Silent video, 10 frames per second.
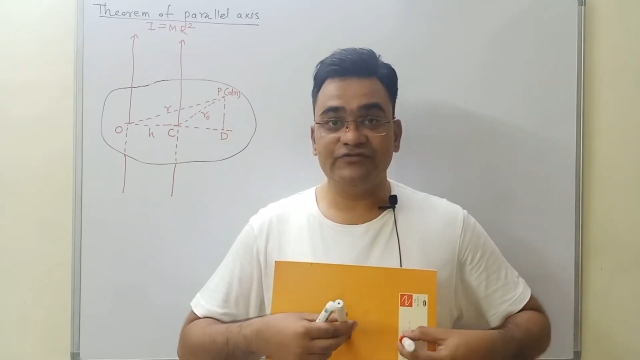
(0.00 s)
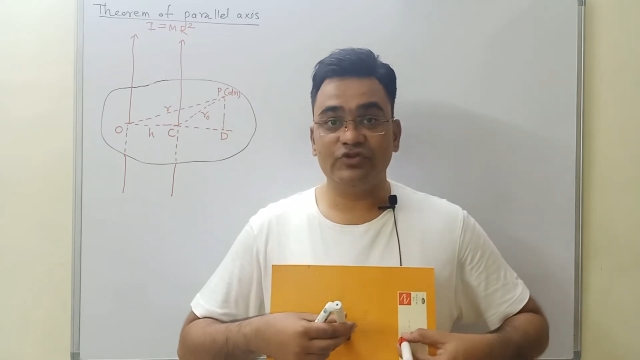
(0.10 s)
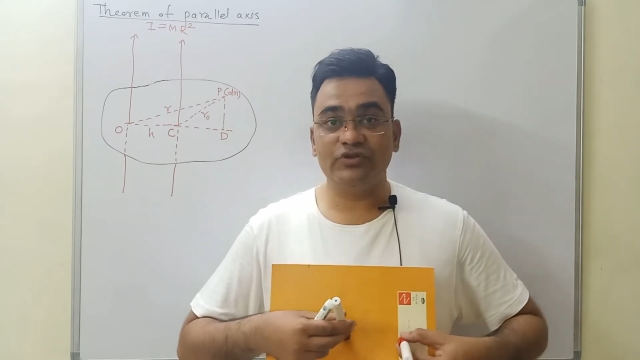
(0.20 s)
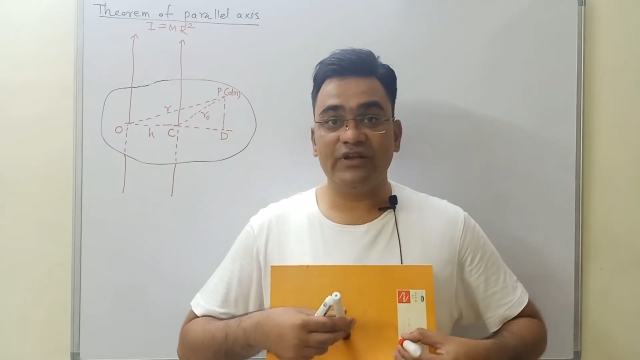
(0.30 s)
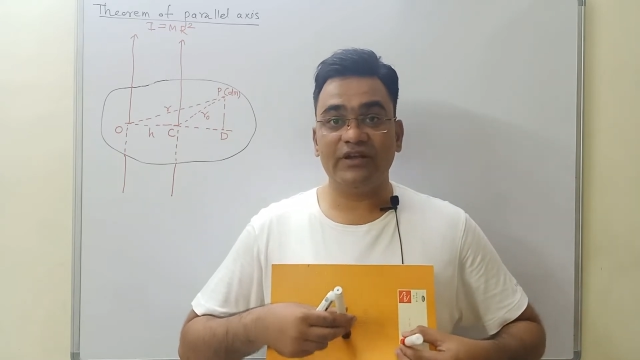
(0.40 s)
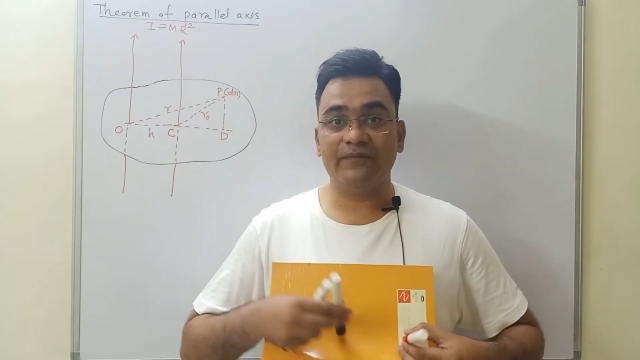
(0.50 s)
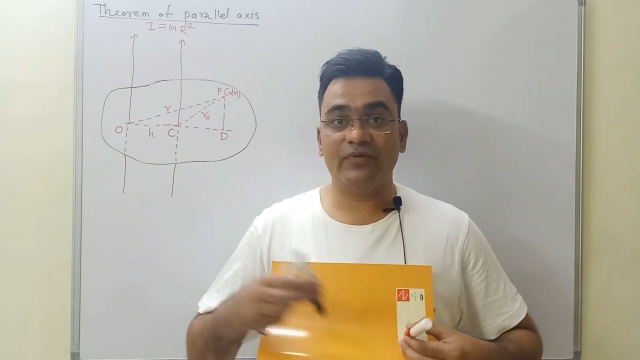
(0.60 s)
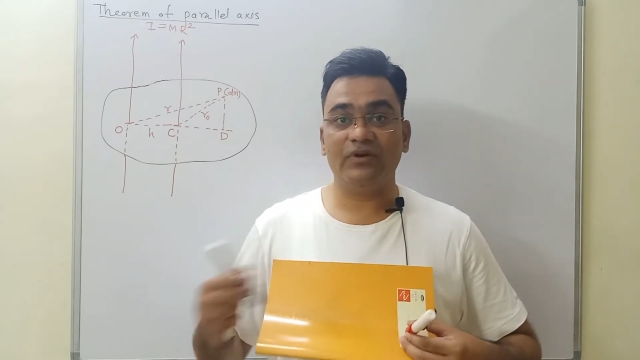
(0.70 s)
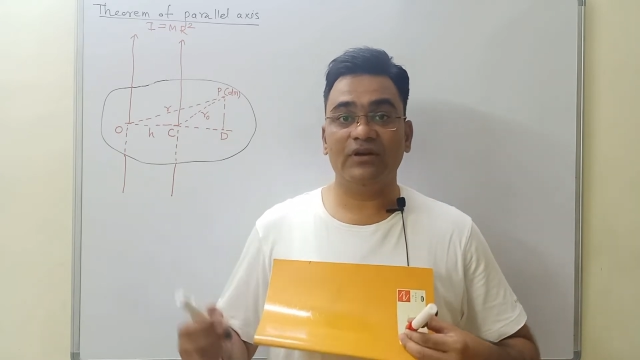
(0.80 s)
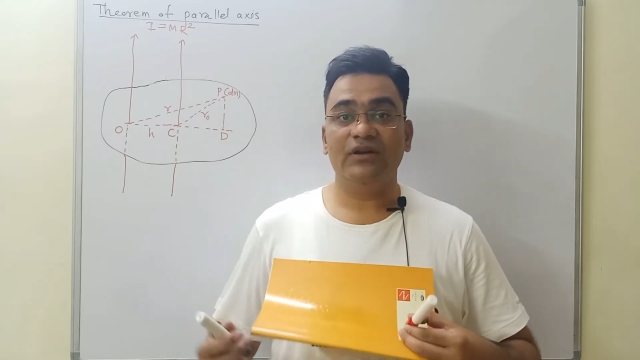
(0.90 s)
So
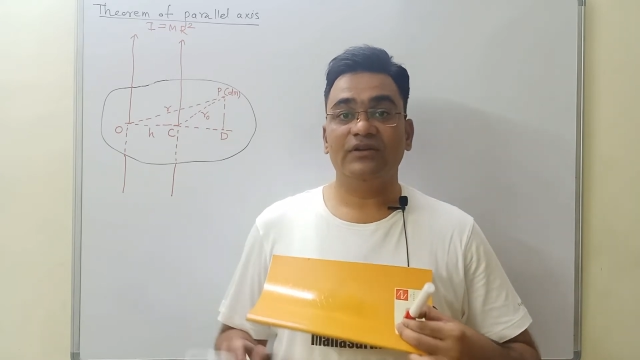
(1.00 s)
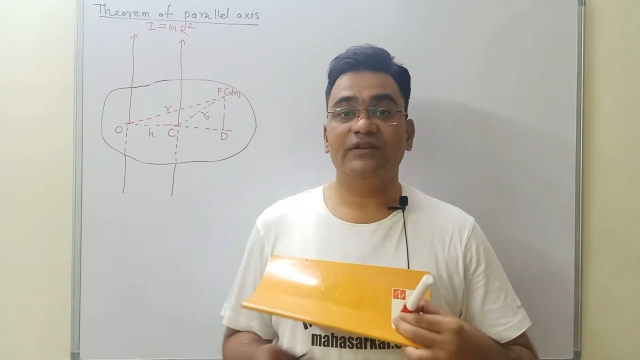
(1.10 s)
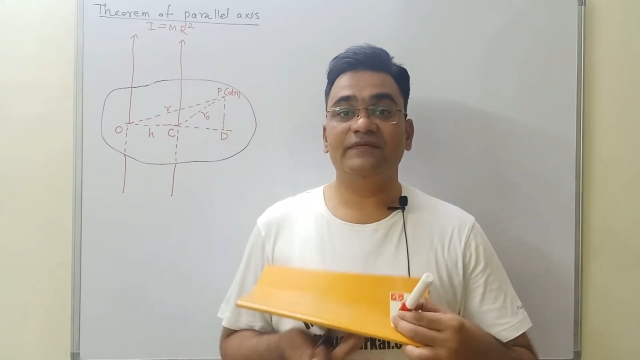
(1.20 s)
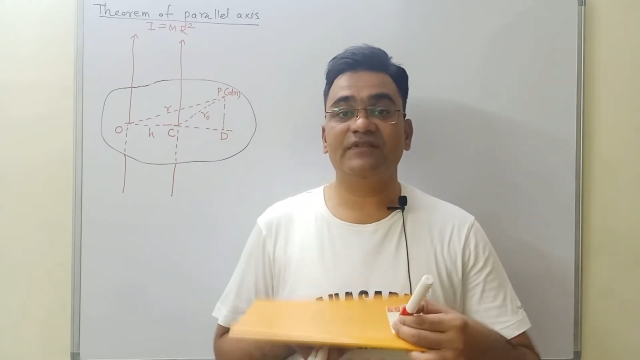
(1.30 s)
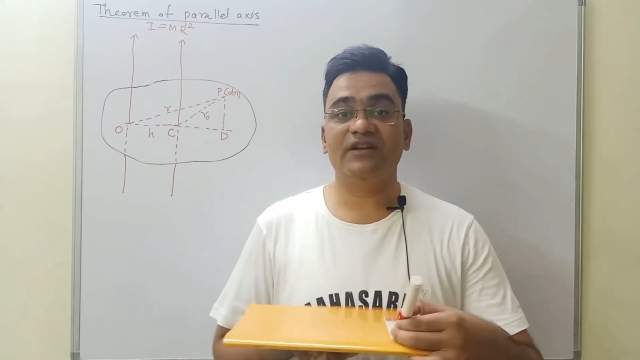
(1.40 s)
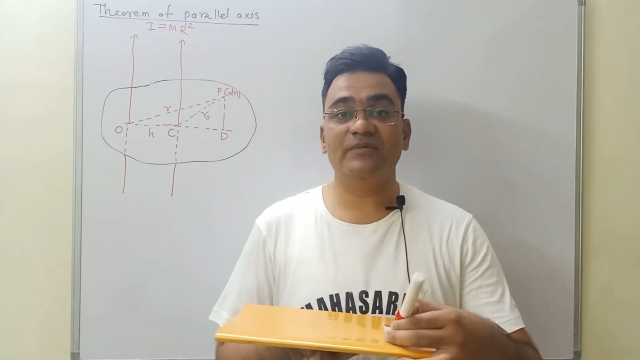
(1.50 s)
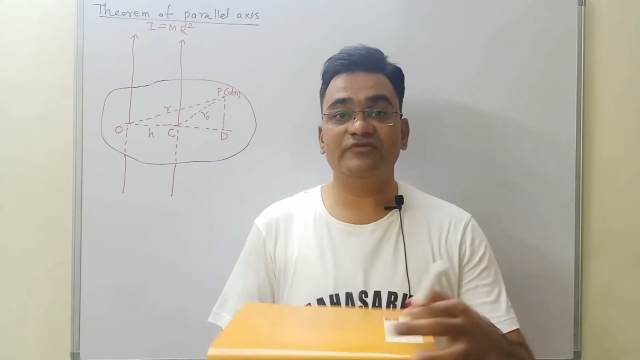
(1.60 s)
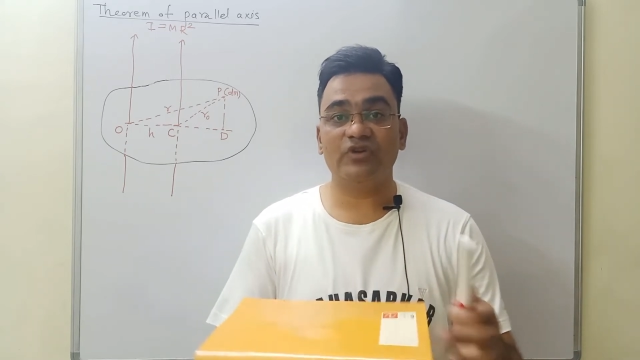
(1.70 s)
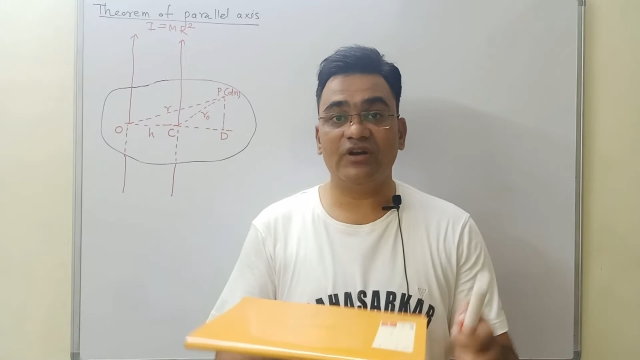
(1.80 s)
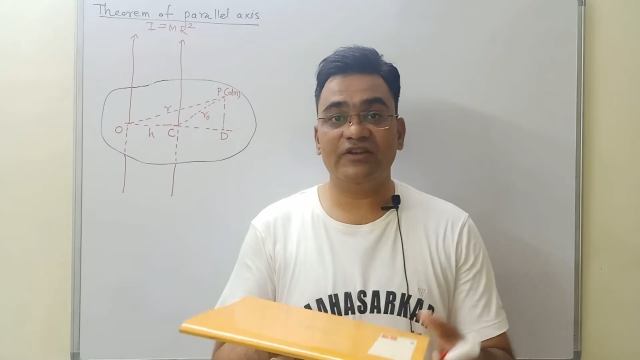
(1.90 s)
therefore this theorem is
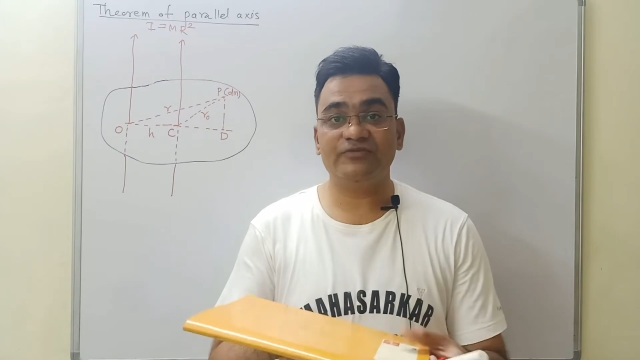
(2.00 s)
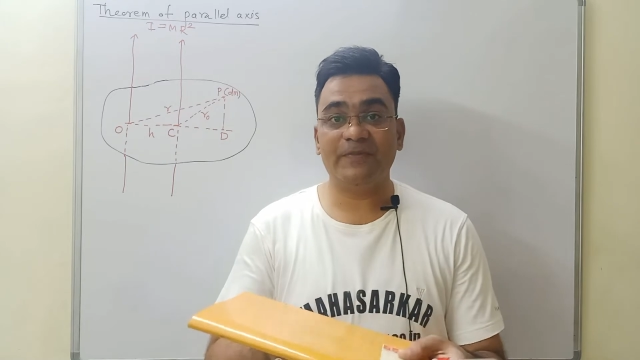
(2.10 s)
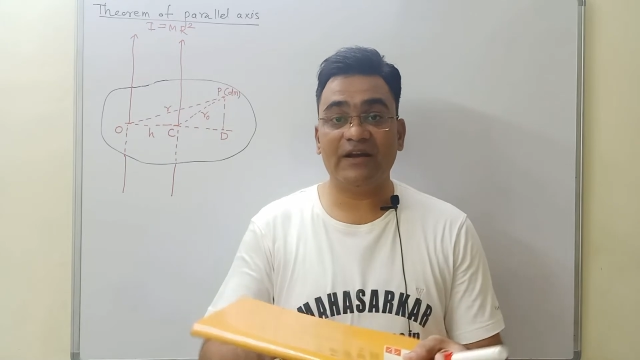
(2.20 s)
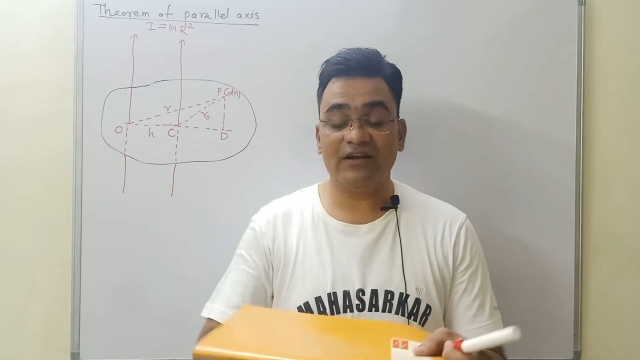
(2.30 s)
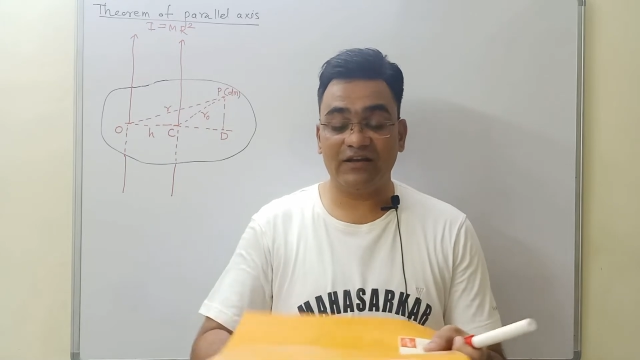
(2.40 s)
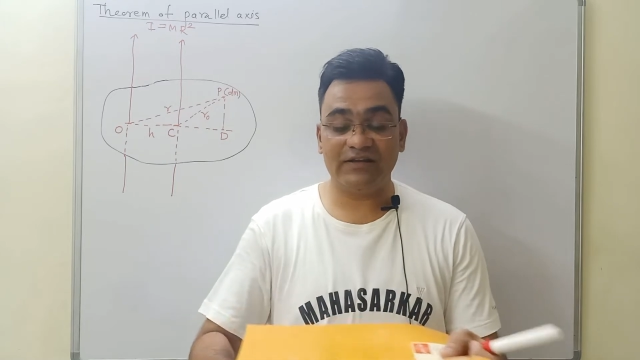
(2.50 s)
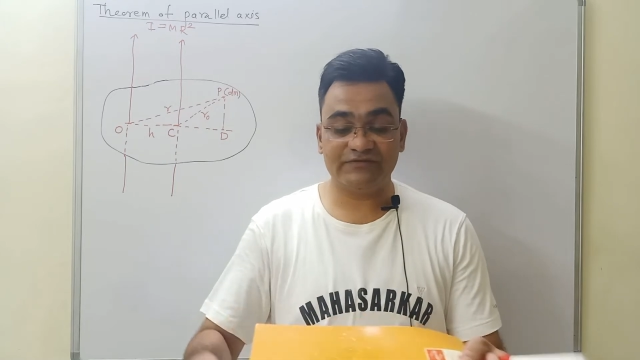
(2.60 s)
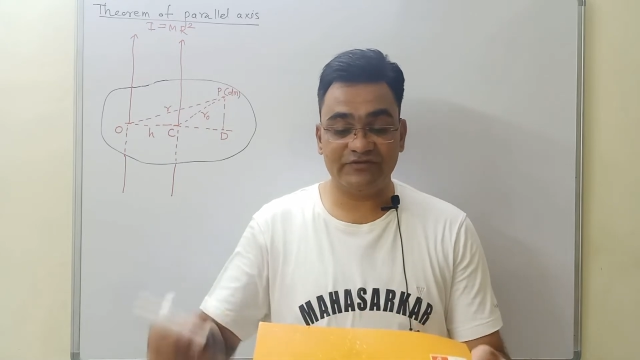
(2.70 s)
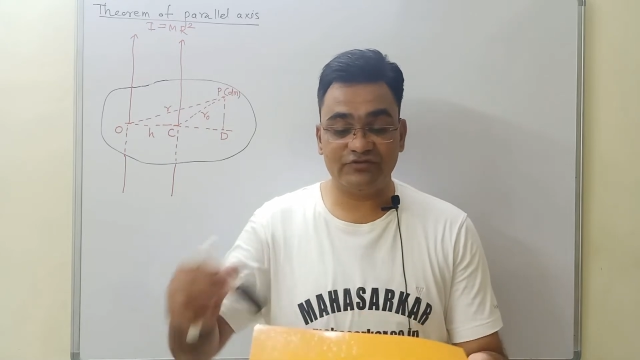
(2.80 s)
called as parallel axis.